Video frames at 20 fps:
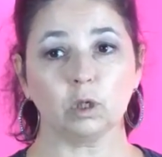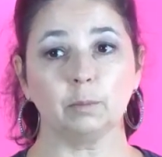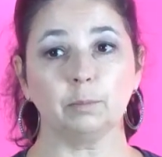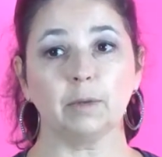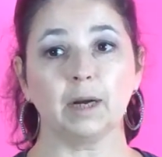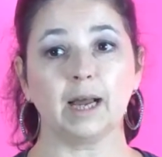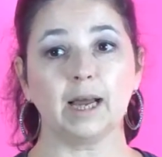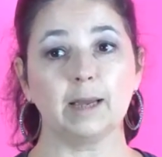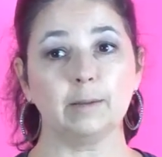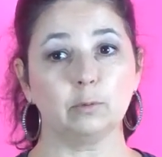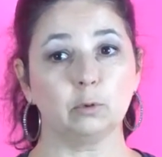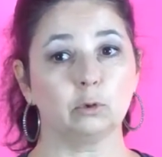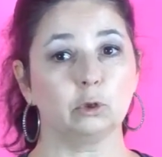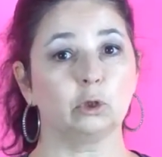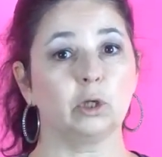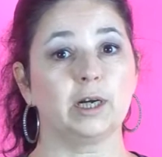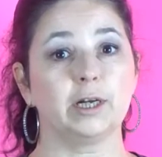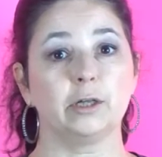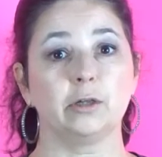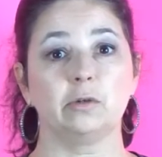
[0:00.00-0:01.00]
But I am going to
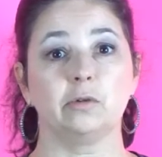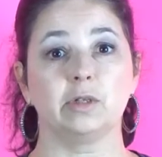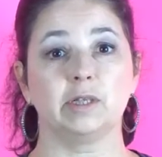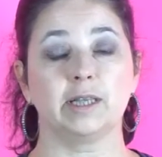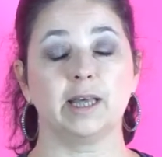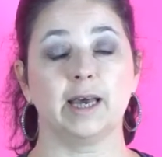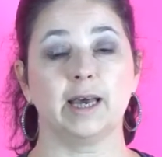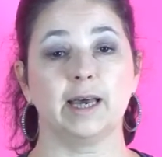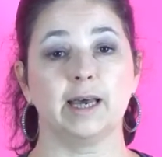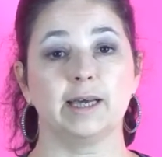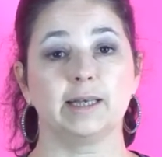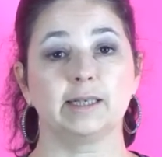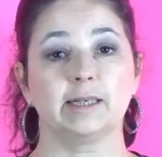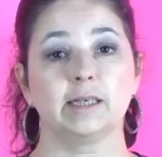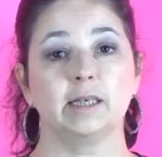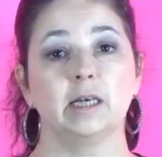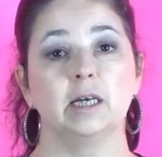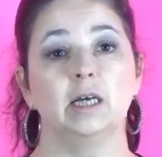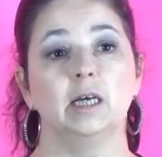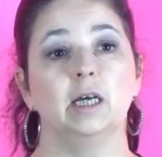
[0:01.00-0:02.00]
try to use that.
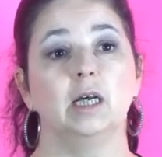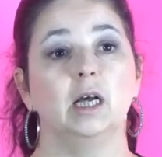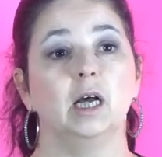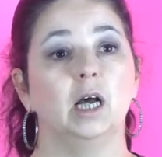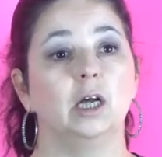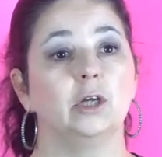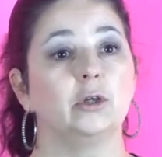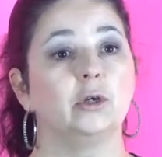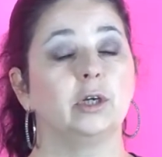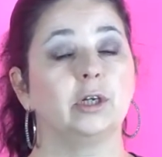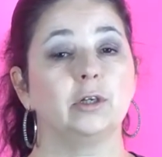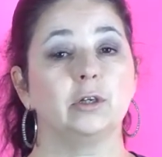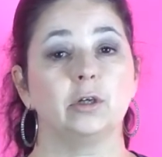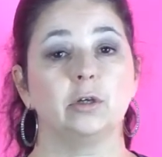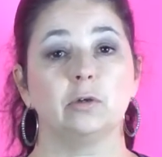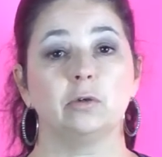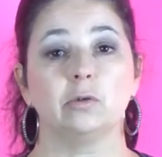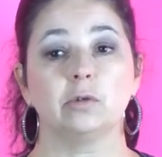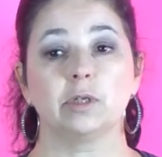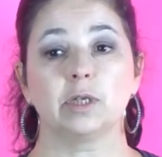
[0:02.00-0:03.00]
You can
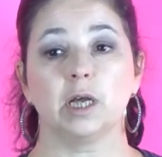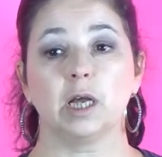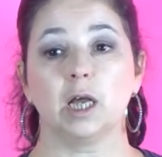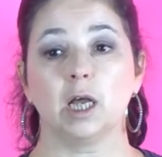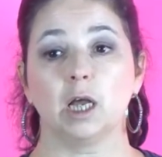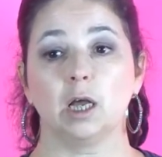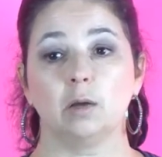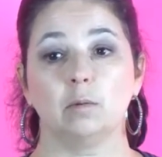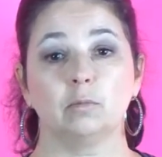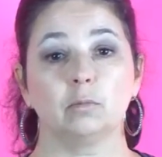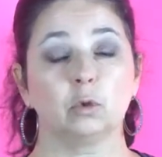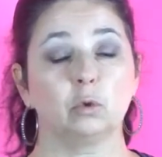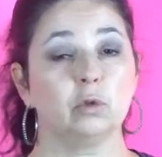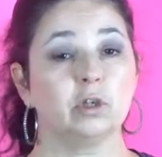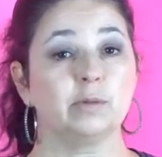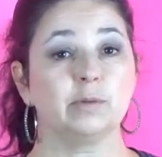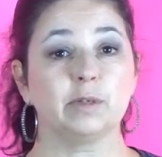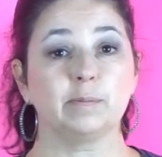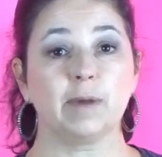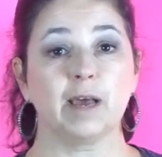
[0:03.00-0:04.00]
use
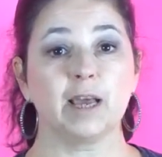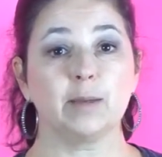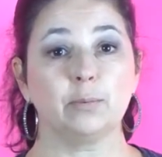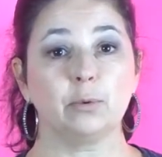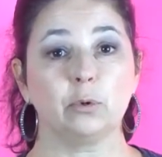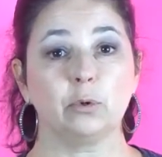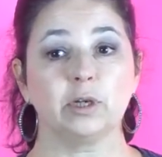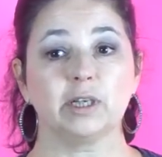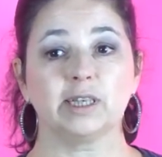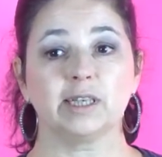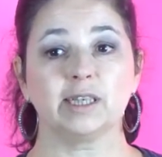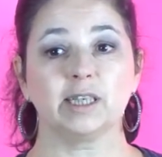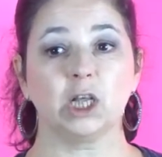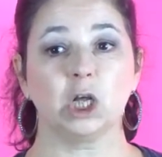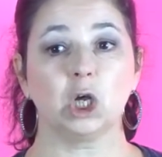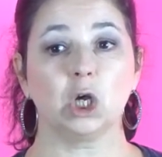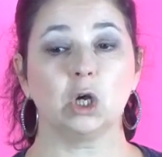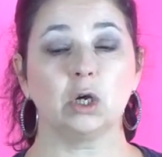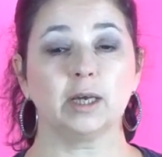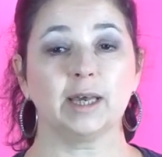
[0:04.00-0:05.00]
Christmas paper as
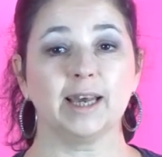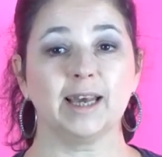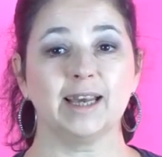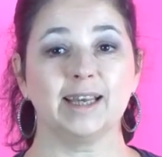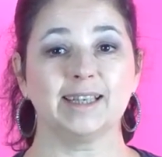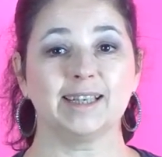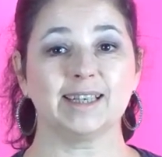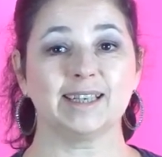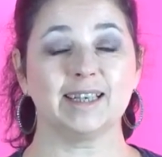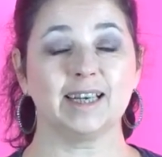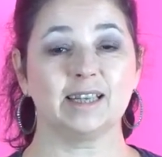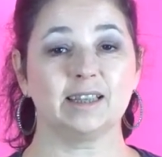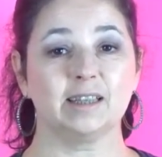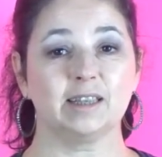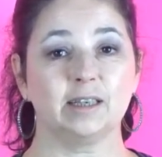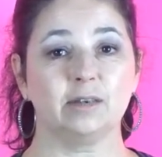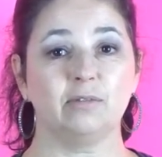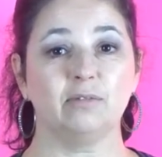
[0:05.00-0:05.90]
long as it's not the